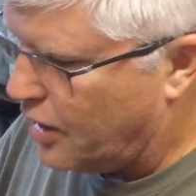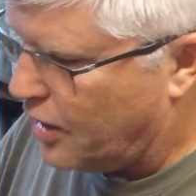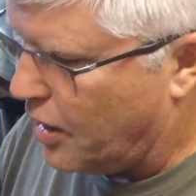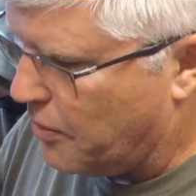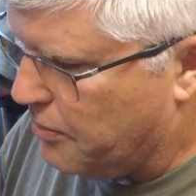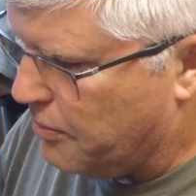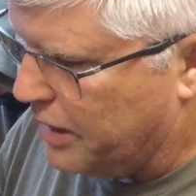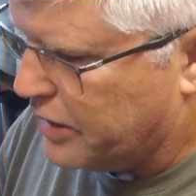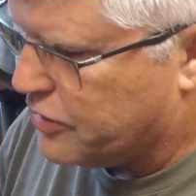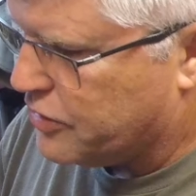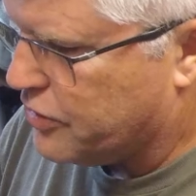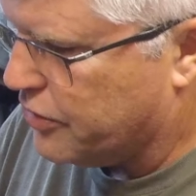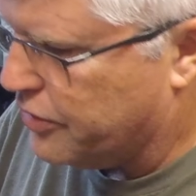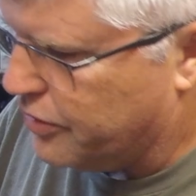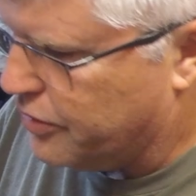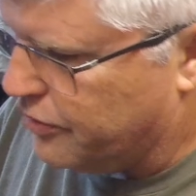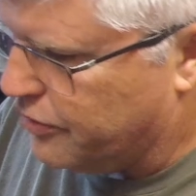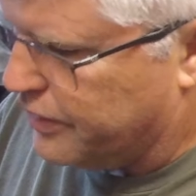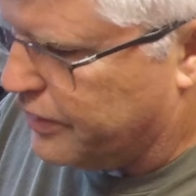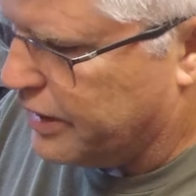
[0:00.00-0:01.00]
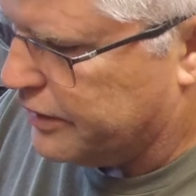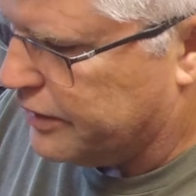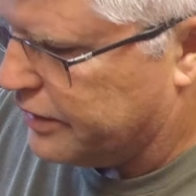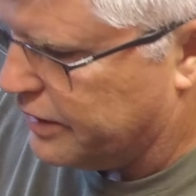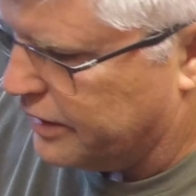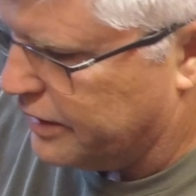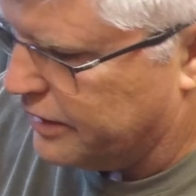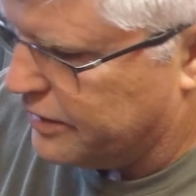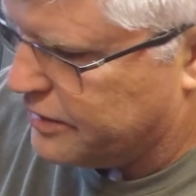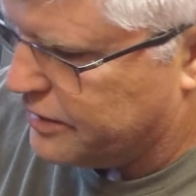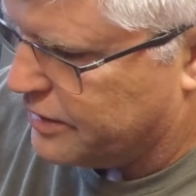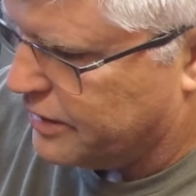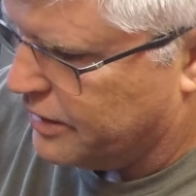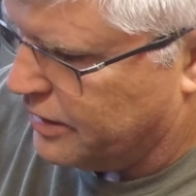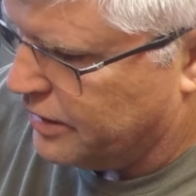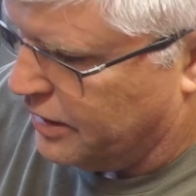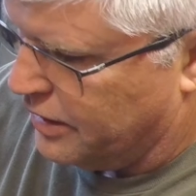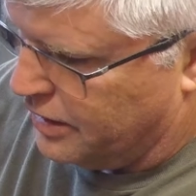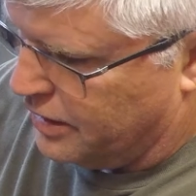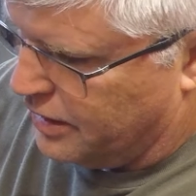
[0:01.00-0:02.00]
Make sure you get these
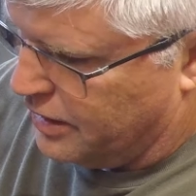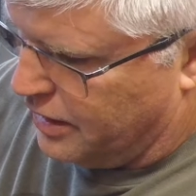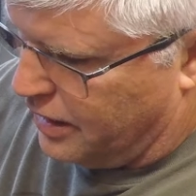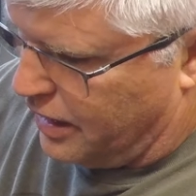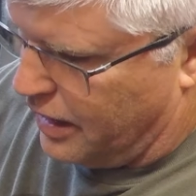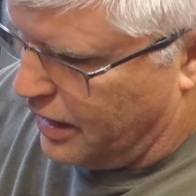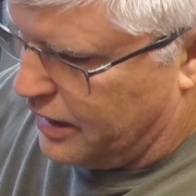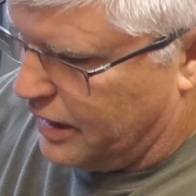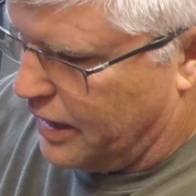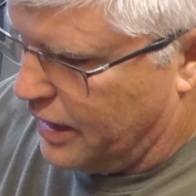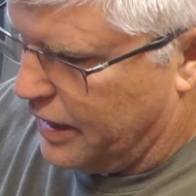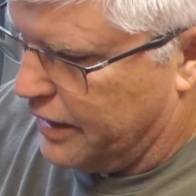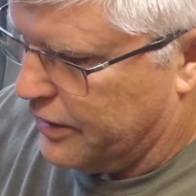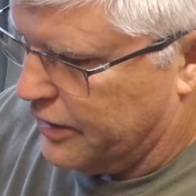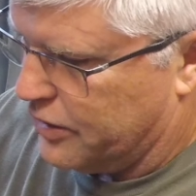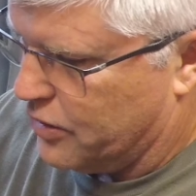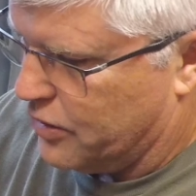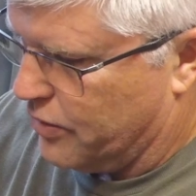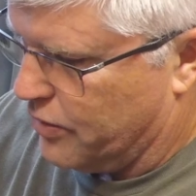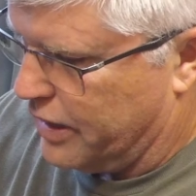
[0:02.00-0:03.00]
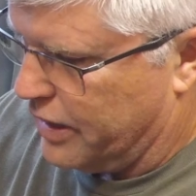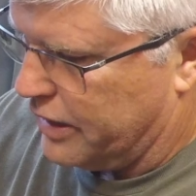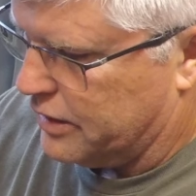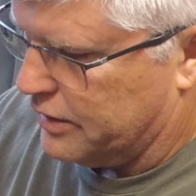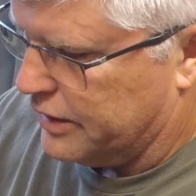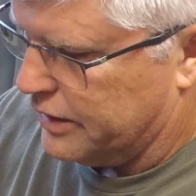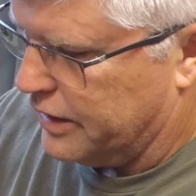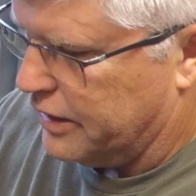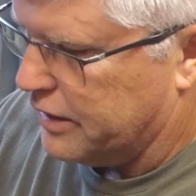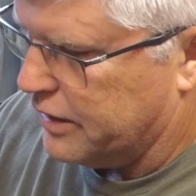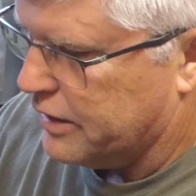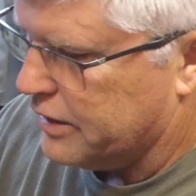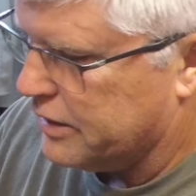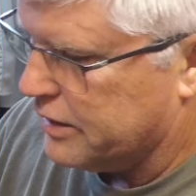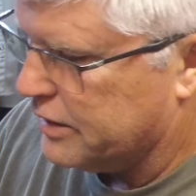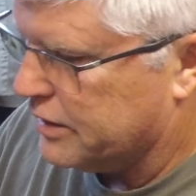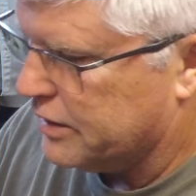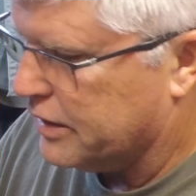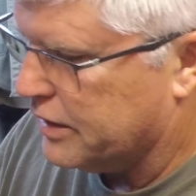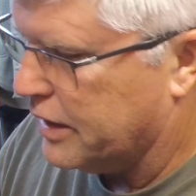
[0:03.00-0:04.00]
aligned correctly.
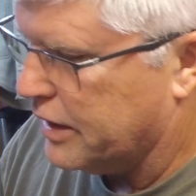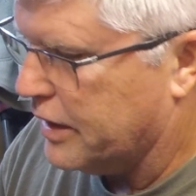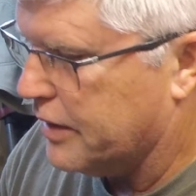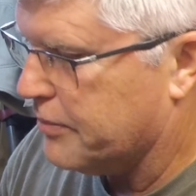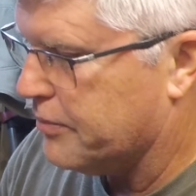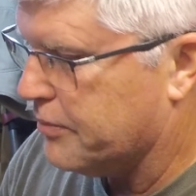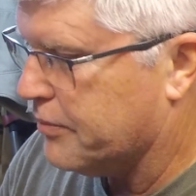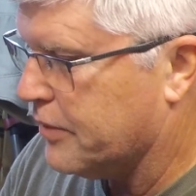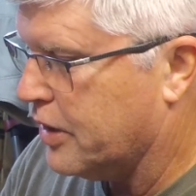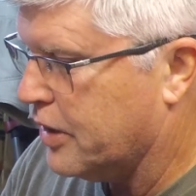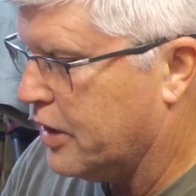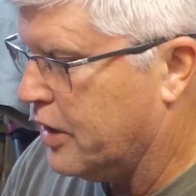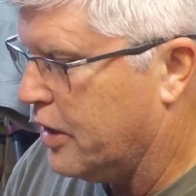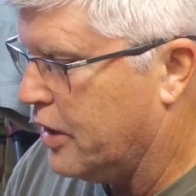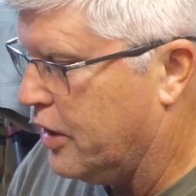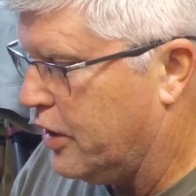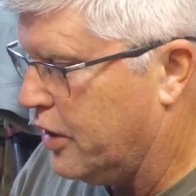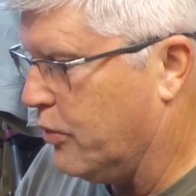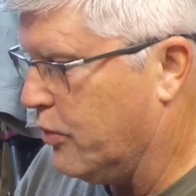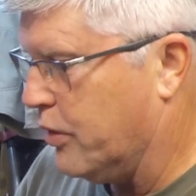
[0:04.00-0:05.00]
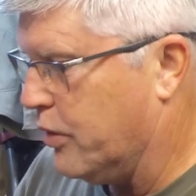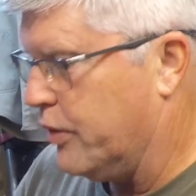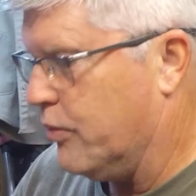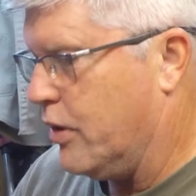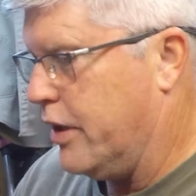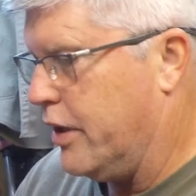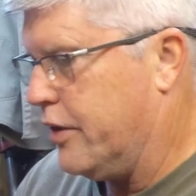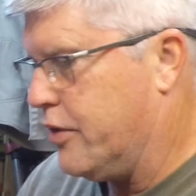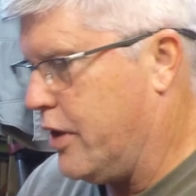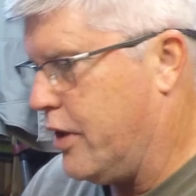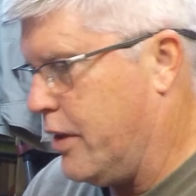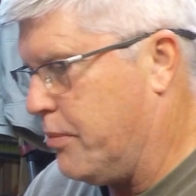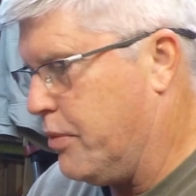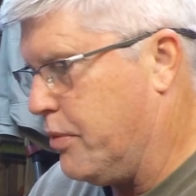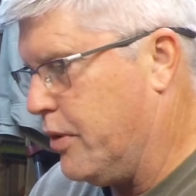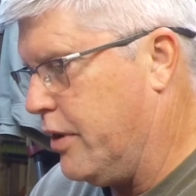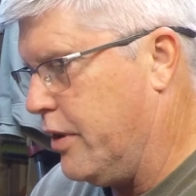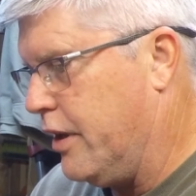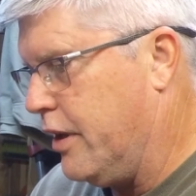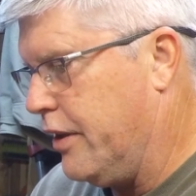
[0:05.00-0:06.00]
You wouldn't want to try to
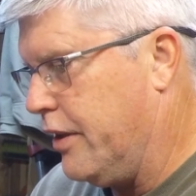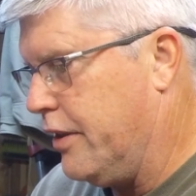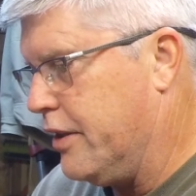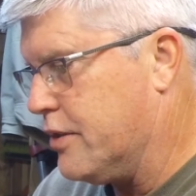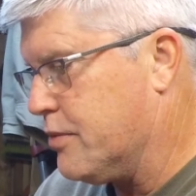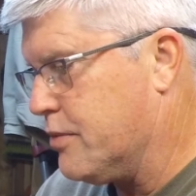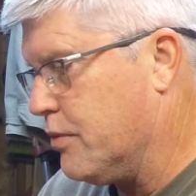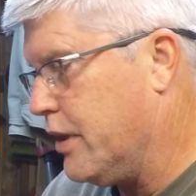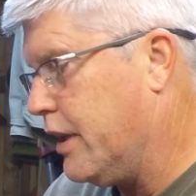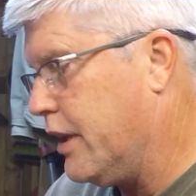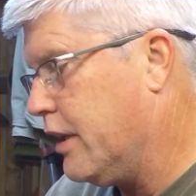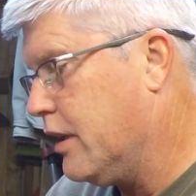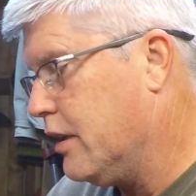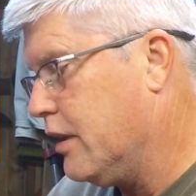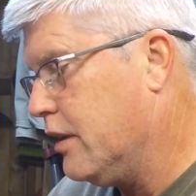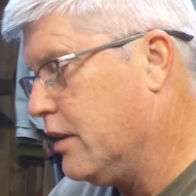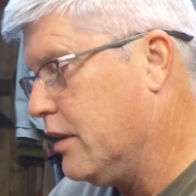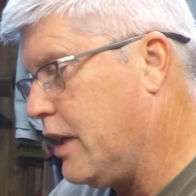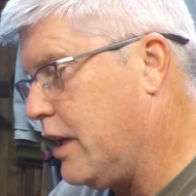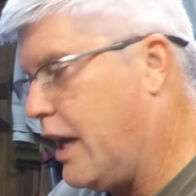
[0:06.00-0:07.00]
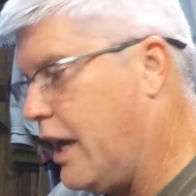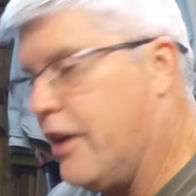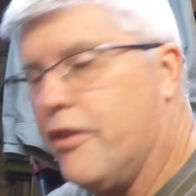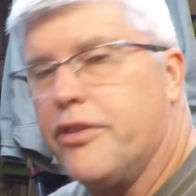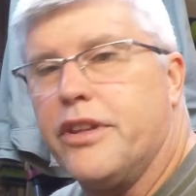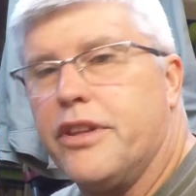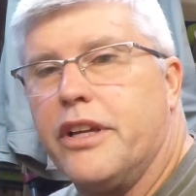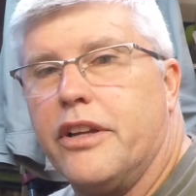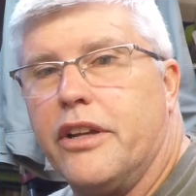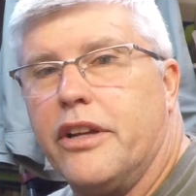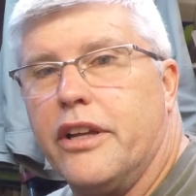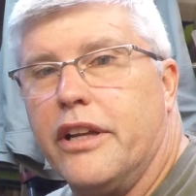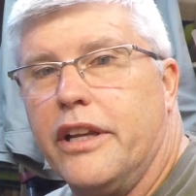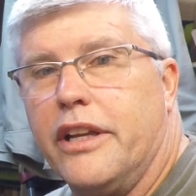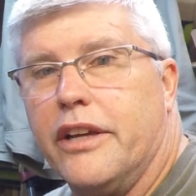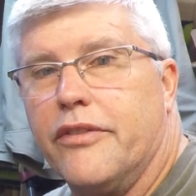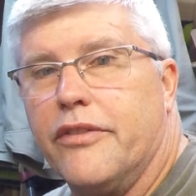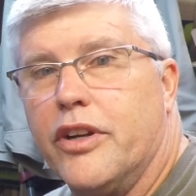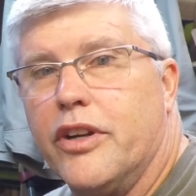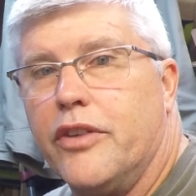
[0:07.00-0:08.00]
put it on this way. I don't think you're going to
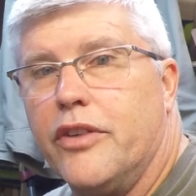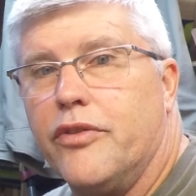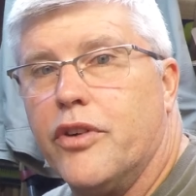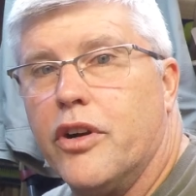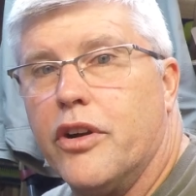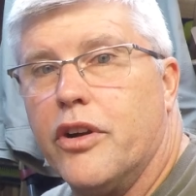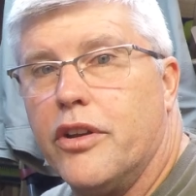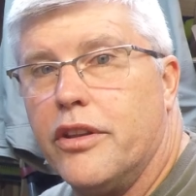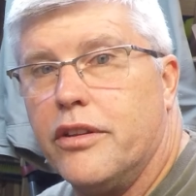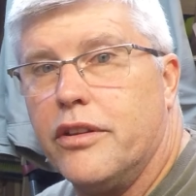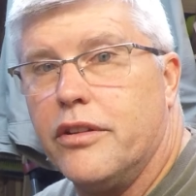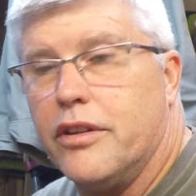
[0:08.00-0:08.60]
get very far.